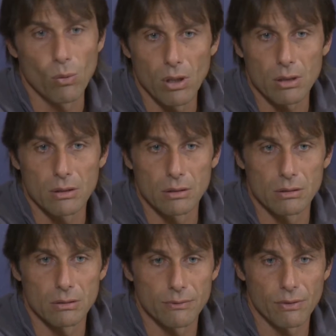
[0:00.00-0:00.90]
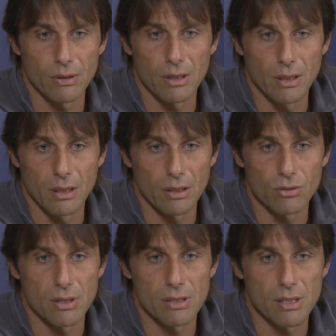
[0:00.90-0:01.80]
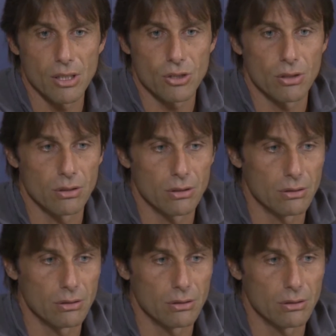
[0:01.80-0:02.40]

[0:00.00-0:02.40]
work, for the training session.